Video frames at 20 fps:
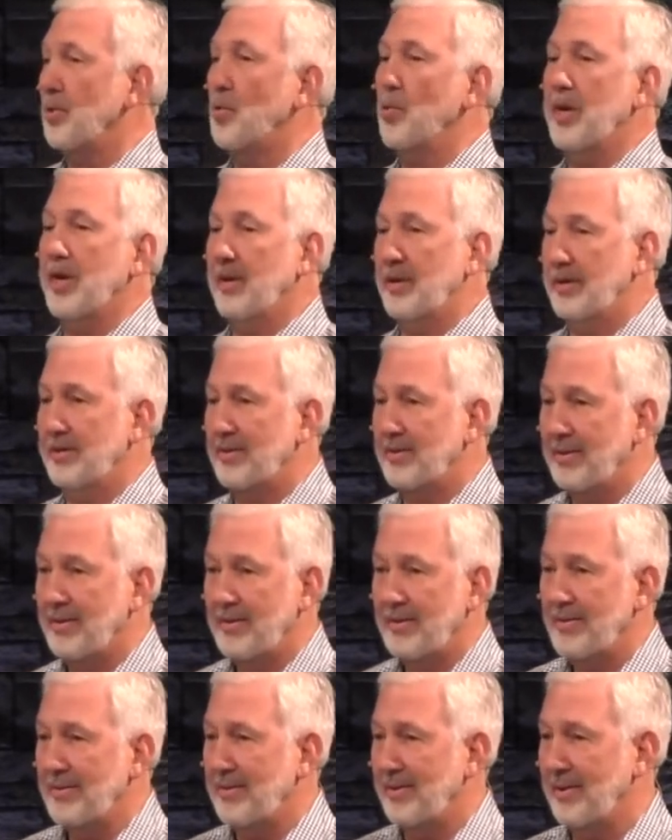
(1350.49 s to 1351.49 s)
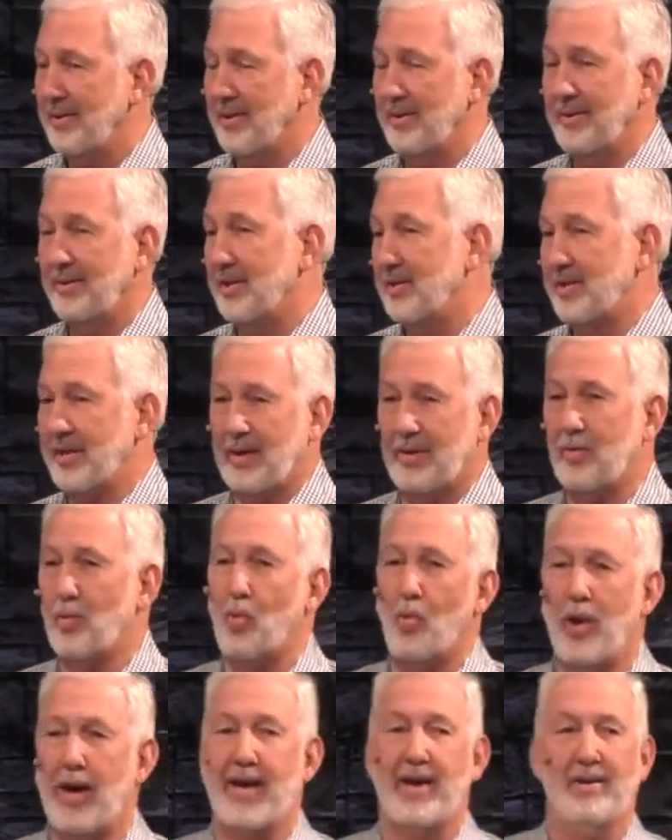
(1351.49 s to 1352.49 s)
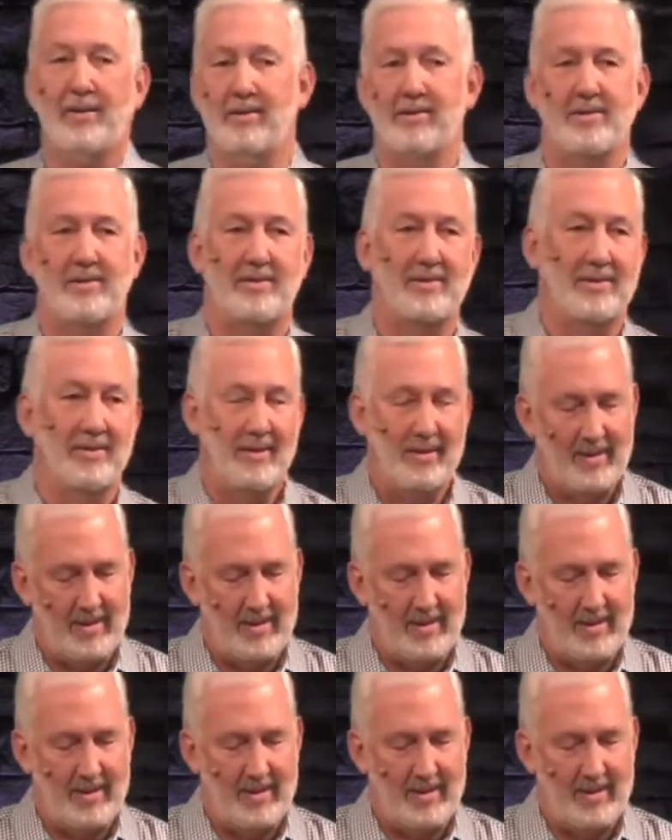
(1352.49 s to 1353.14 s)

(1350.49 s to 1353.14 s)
wind, you know, the sound of whales.